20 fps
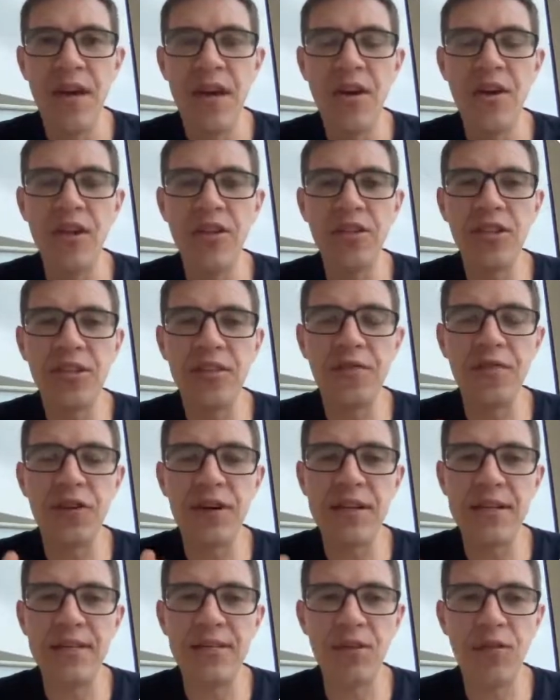not just for
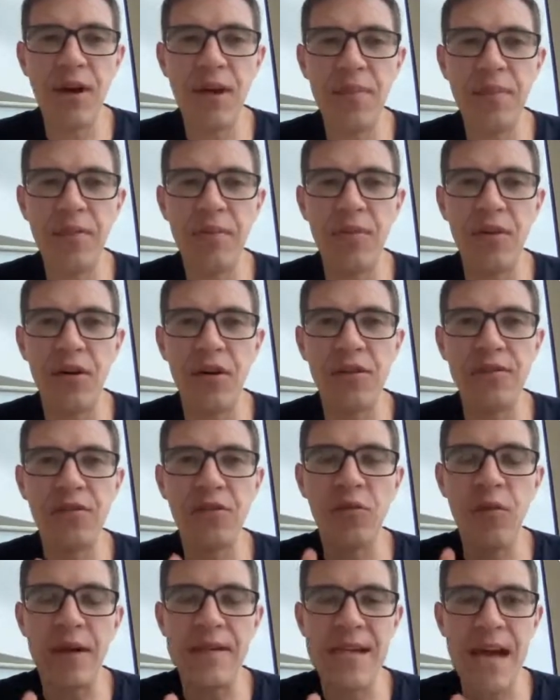the script, but also
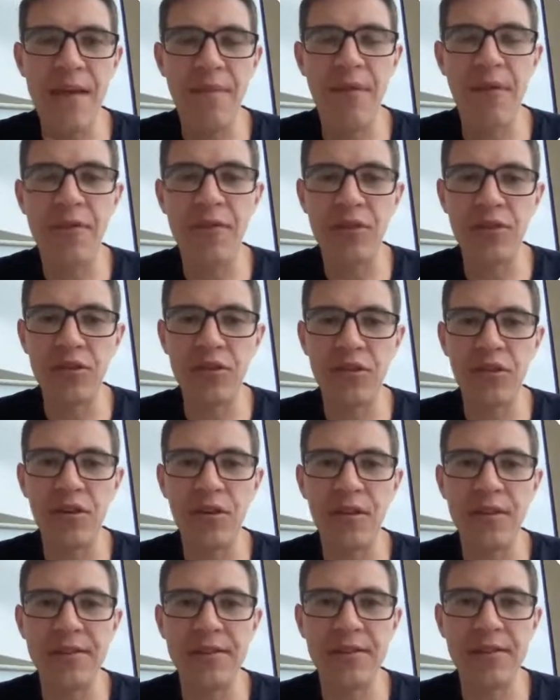what type of
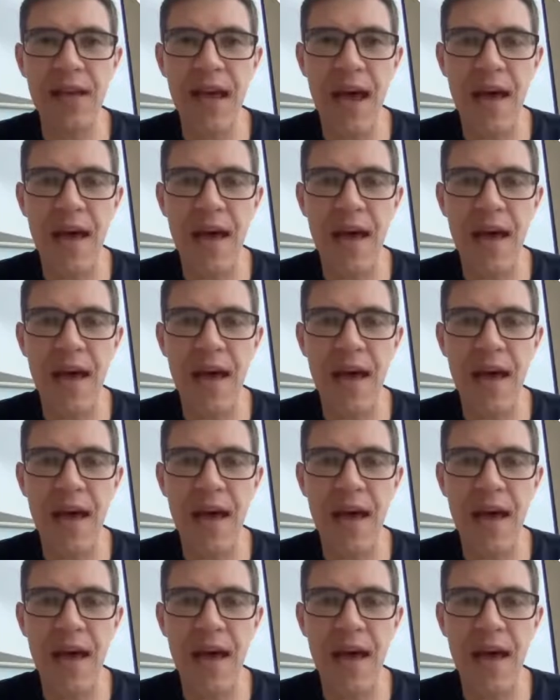controls